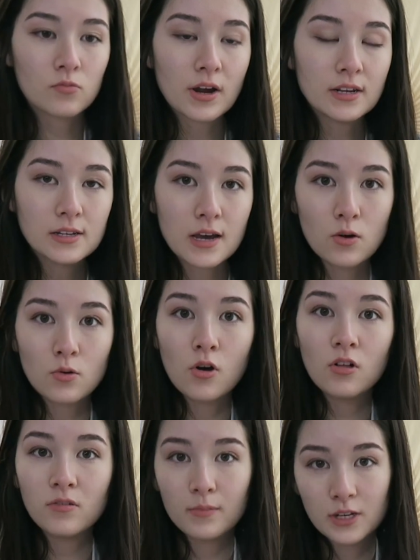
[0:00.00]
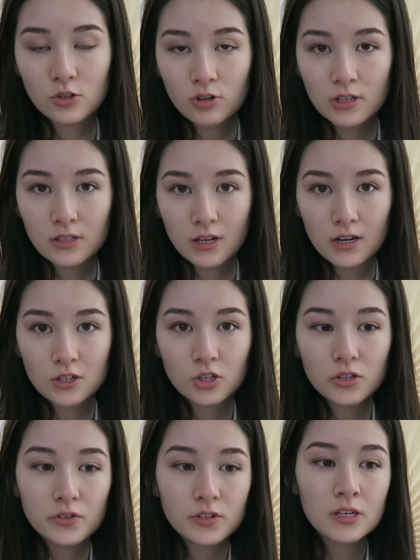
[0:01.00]
write down all of my
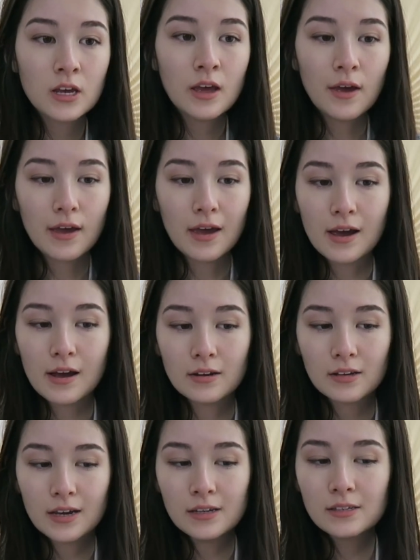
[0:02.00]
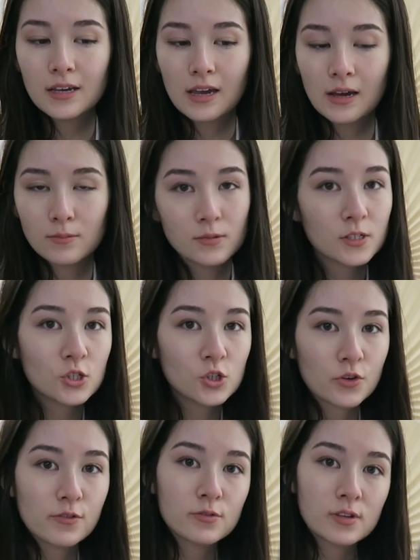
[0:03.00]
transactions. And yes, I am
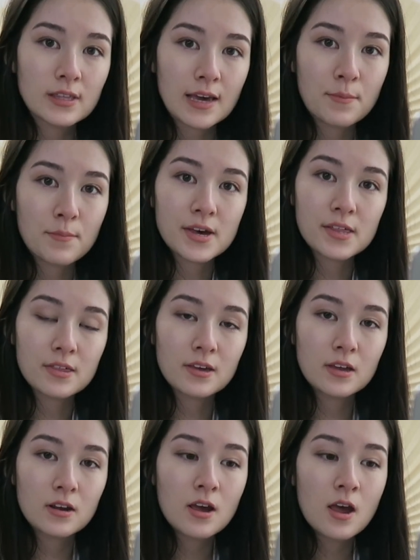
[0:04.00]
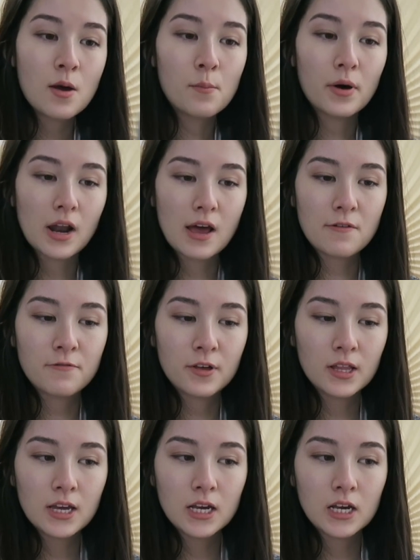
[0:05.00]
still using that method, but I
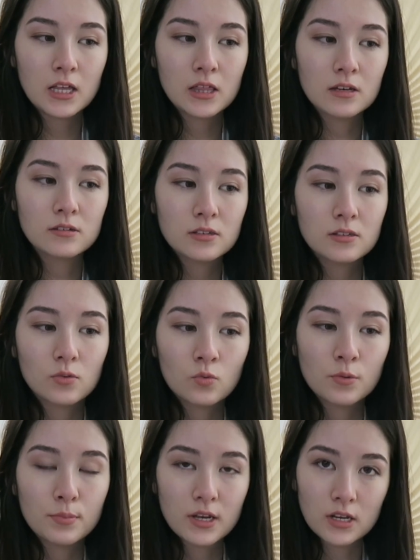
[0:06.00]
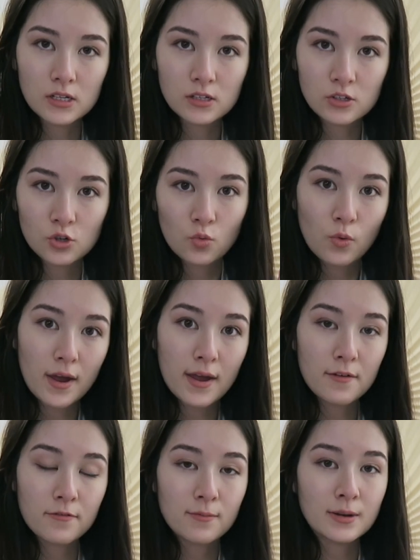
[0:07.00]
feel like this would be an easier
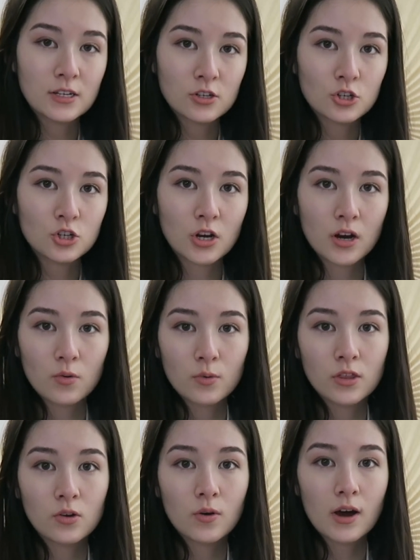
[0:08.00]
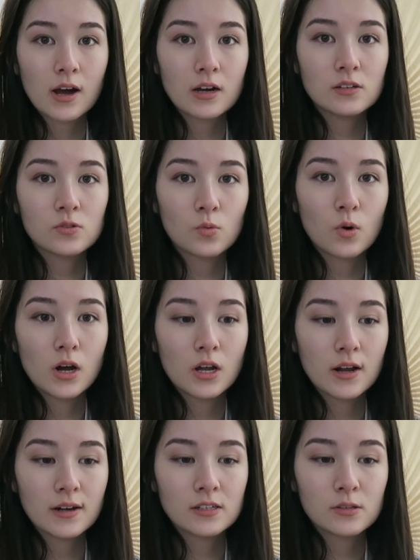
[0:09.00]
way for me to share with you guys
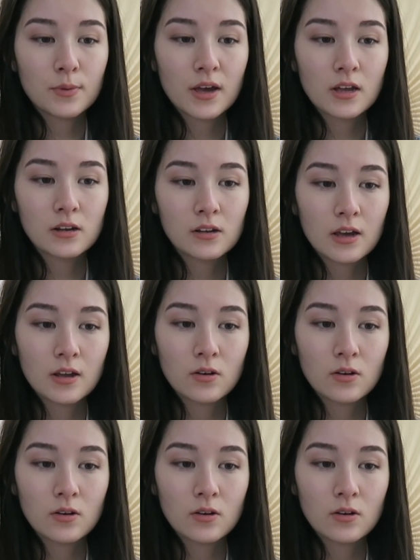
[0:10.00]
what I spend